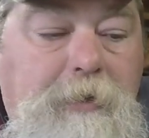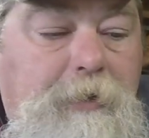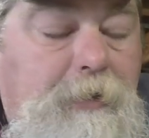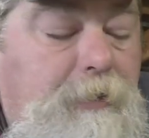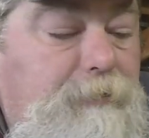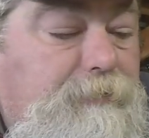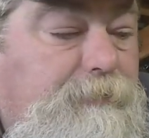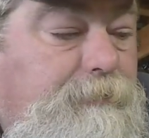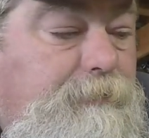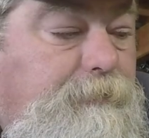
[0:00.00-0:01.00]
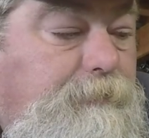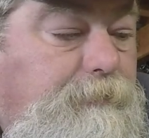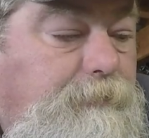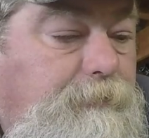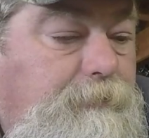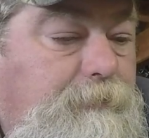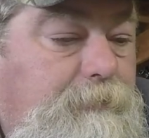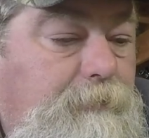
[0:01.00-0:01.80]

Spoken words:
Nobody speaks.